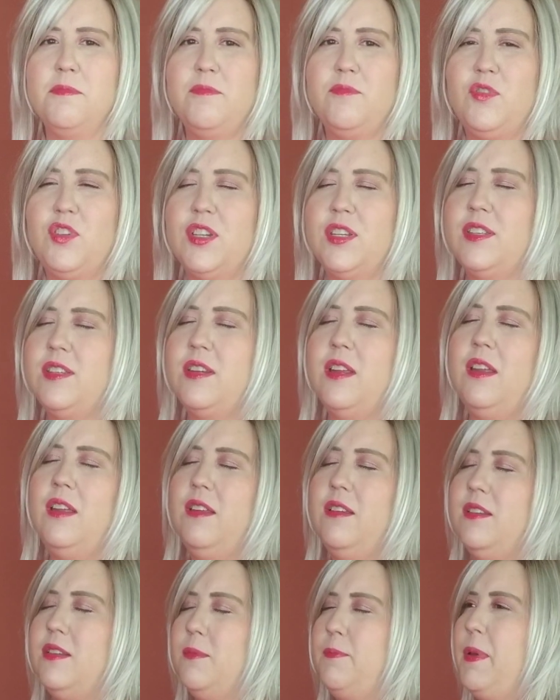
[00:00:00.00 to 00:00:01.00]
just
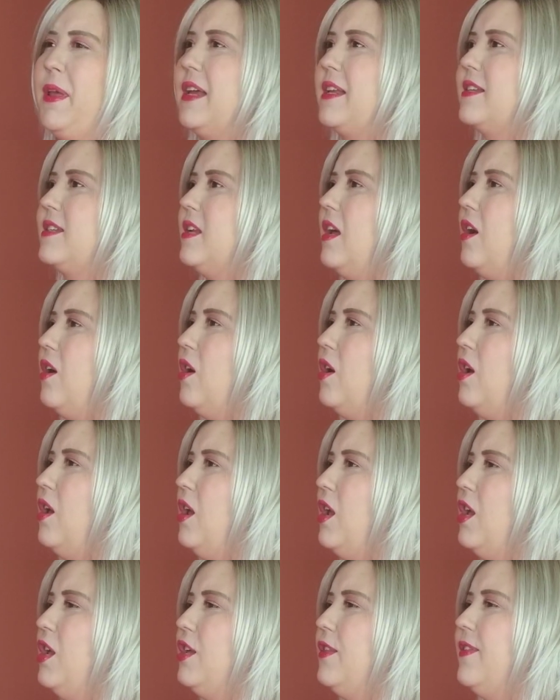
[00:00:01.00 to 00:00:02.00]
depicts
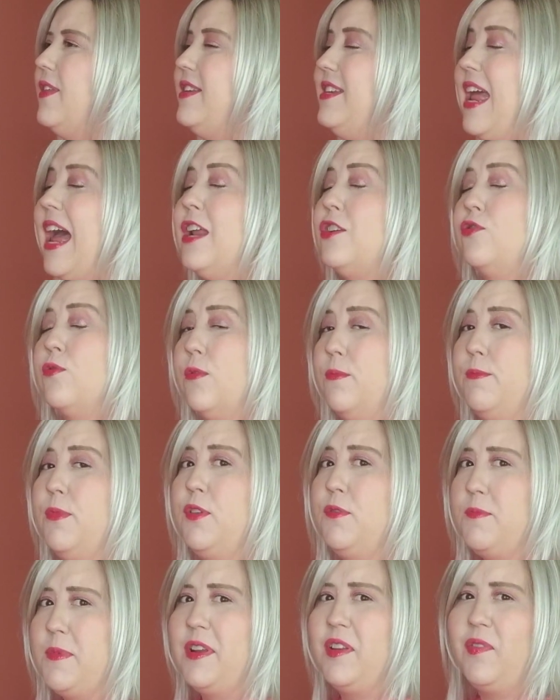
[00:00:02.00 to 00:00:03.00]
the natural
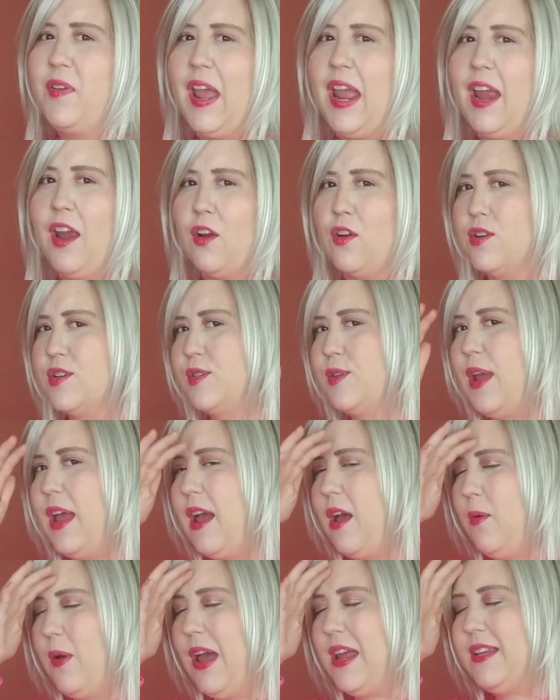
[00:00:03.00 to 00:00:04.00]
movement of hairs,
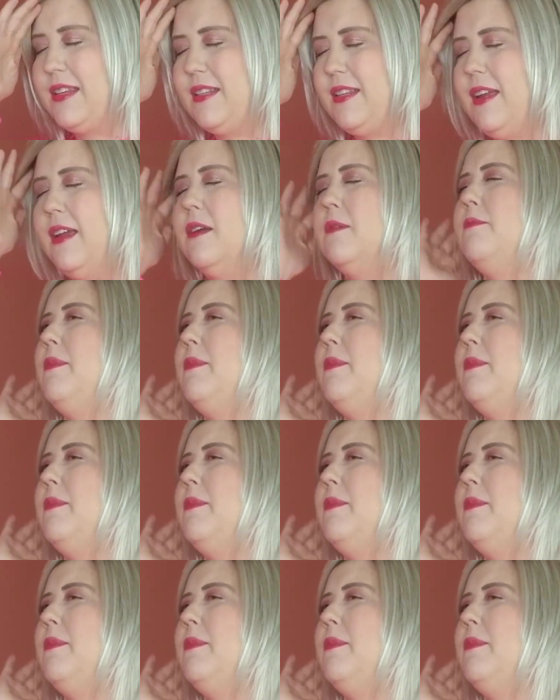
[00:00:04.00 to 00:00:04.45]
how I see it,